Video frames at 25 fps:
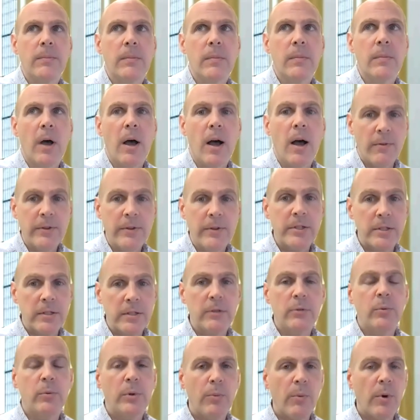Obviously,
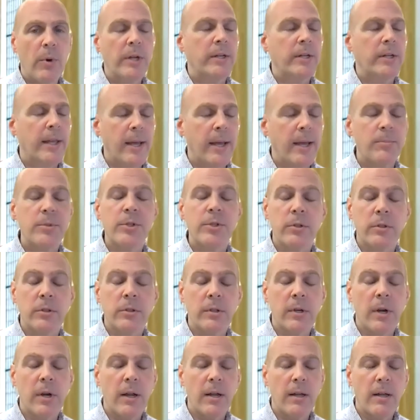we want to
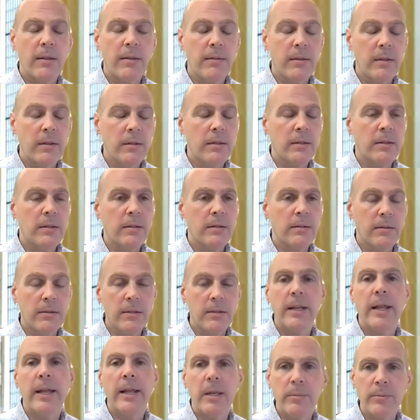capture the
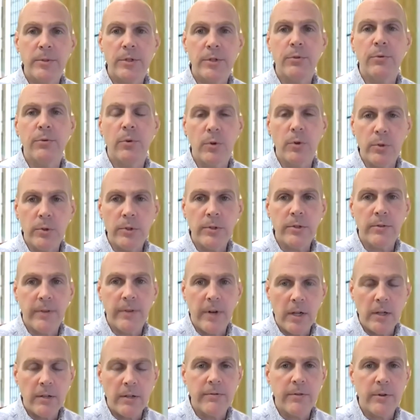names and roles of
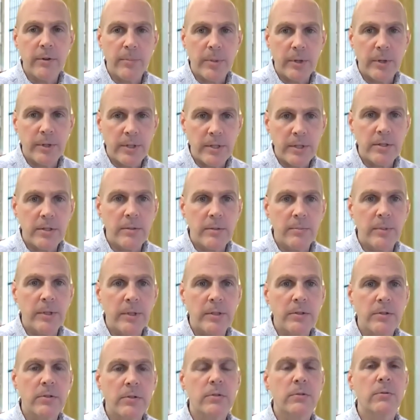all of the
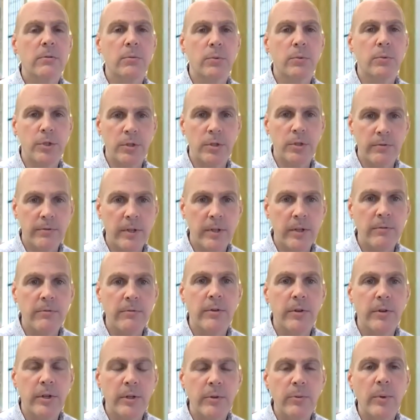participants, which you've done
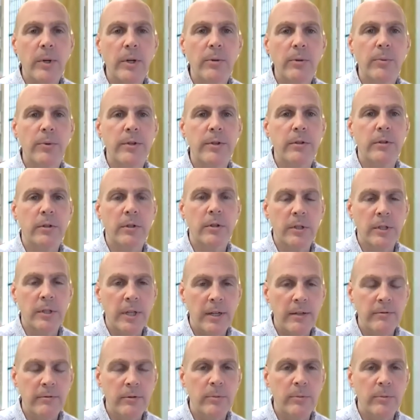very well with your archival